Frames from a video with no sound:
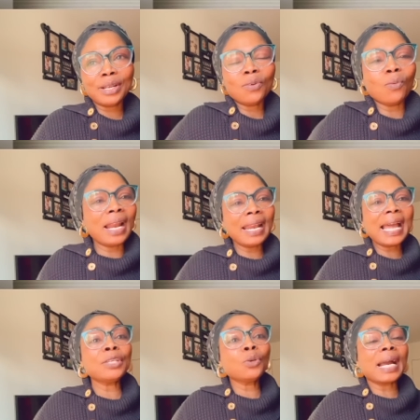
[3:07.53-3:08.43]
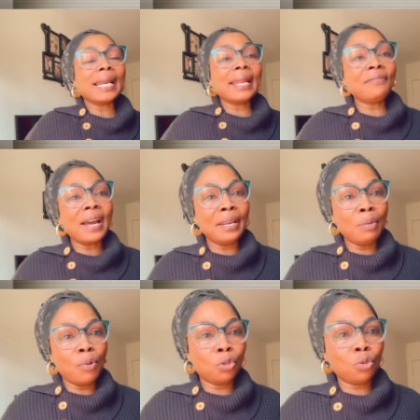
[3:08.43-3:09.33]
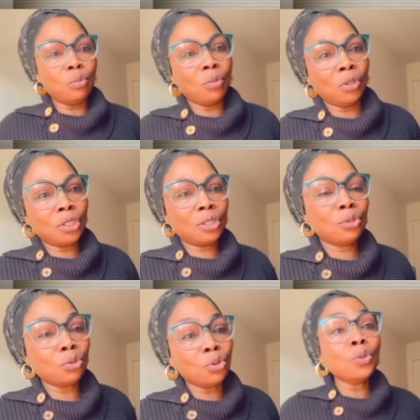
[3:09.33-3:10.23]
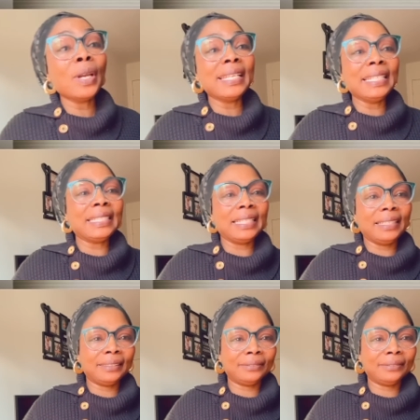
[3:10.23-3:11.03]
Wallahi, you can never labor too much to do anything.